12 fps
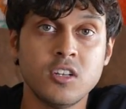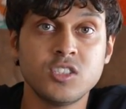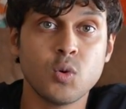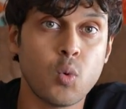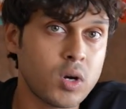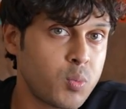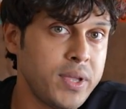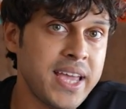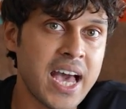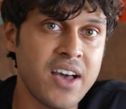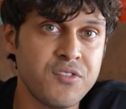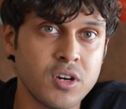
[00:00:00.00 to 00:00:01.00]
So what we
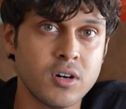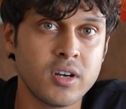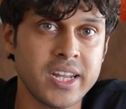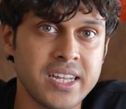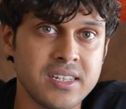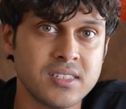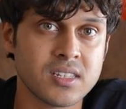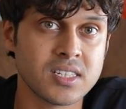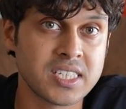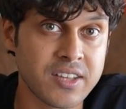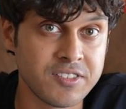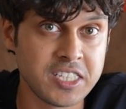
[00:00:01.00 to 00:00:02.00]
have here is a
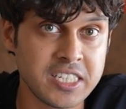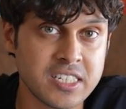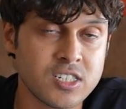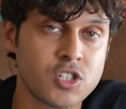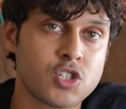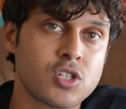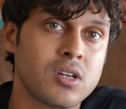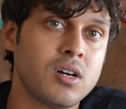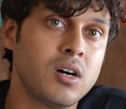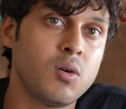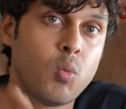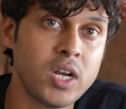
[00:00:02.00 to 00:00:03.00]
17 inch
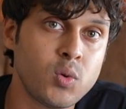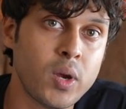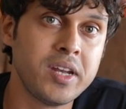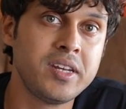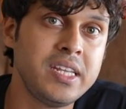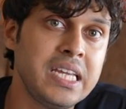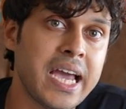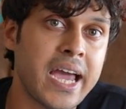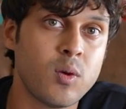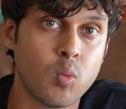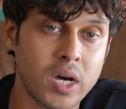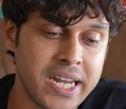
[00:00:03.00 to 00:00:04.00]
120
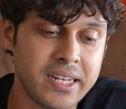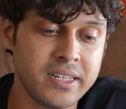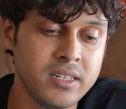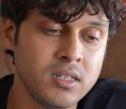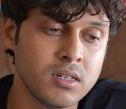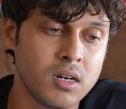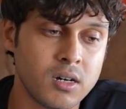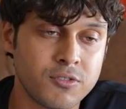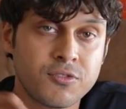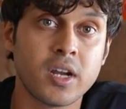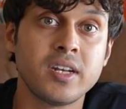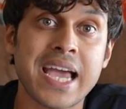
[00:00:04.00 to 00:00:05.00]
and 180
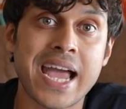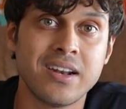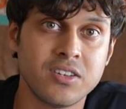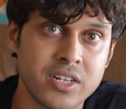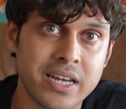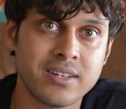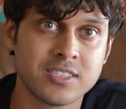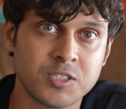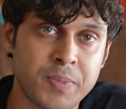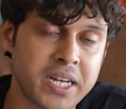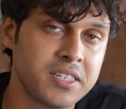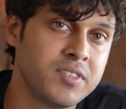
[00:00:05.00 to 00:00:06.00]
front and rear
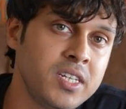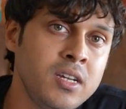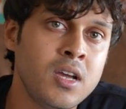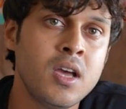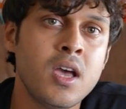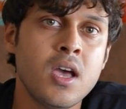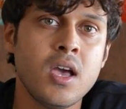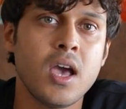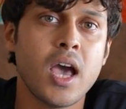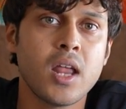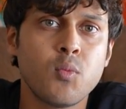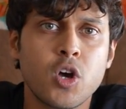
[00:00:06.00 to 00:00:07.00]
respectively.
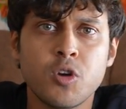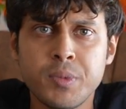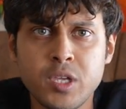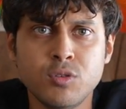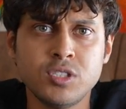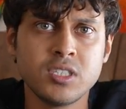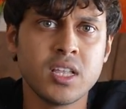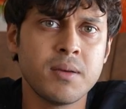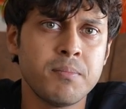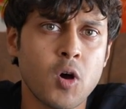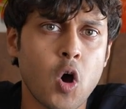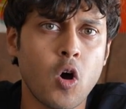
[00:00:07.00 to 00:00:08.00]
And we're going to be using
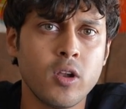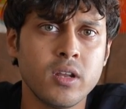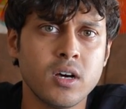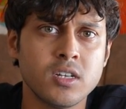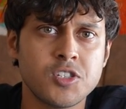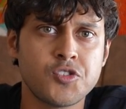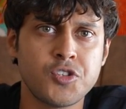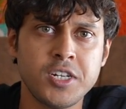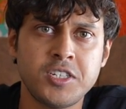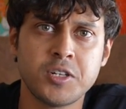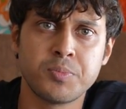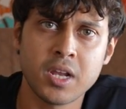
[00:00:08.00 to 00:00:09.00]
them on a
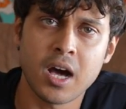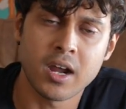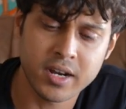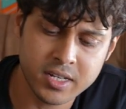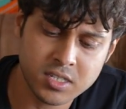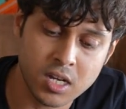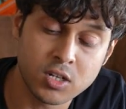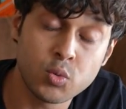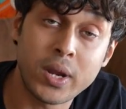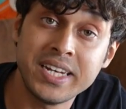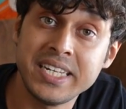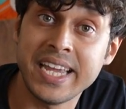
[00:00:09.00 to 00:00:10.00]
Street Triple RS, a
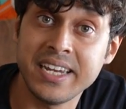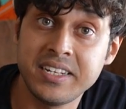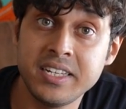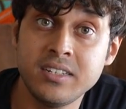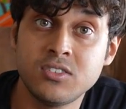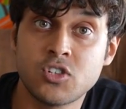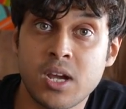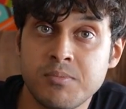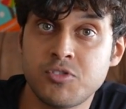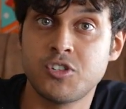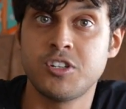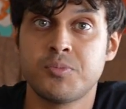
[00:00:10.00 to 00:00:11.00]
2018
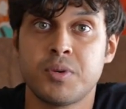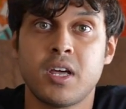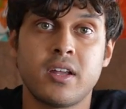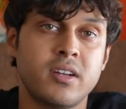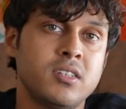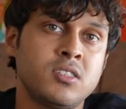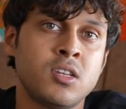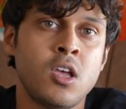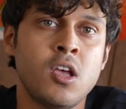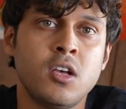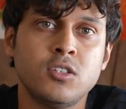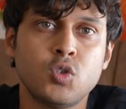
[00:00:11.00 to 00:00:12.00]
Triumph Street Triple RS.
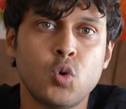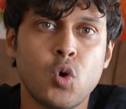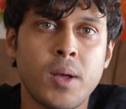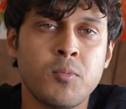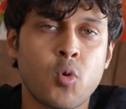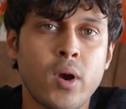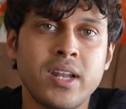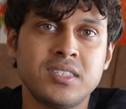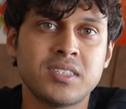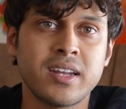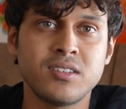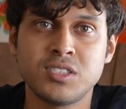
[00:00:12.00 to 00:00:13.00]
So I'm quite
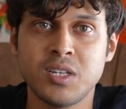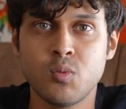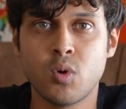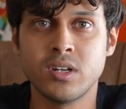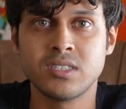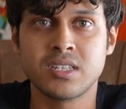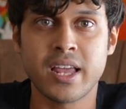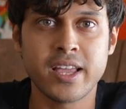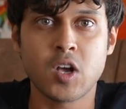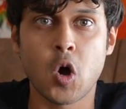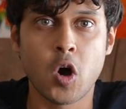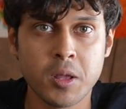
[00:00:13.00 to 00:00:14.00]
excited to see what it's
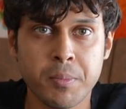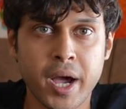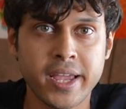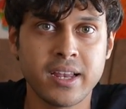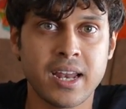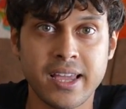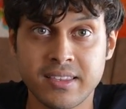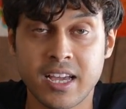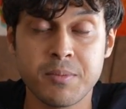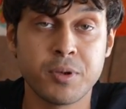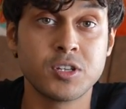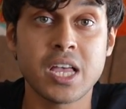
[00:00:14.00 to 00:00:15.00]
like on a bike like
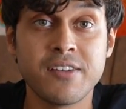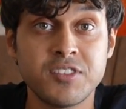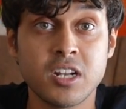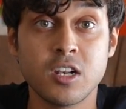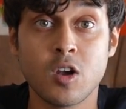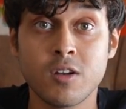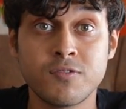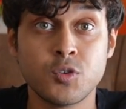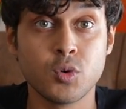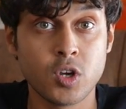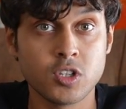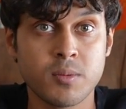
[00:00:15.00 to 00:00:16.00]
that, because I've done a lot of
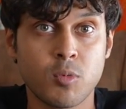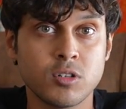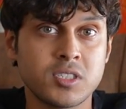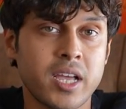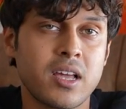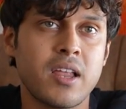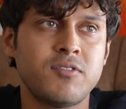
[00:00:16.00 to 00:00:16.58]
touring on that motorcycle.